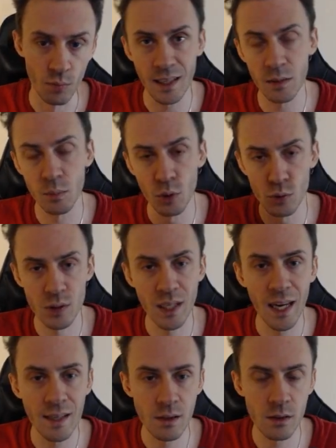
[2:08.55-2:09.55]
In most
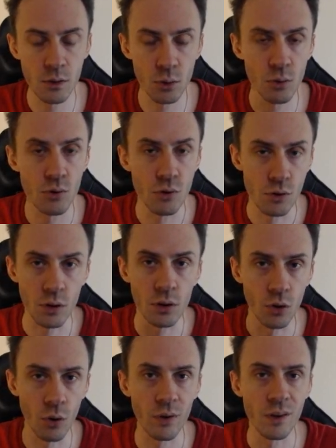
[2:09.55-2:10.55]
cases, you can just
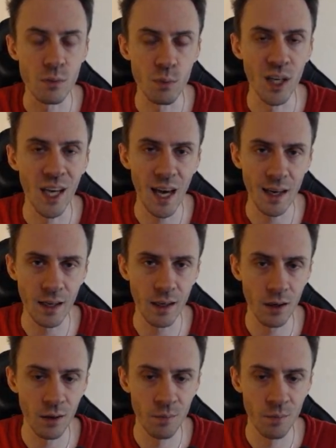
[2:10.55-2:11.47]
ignore this mechanic.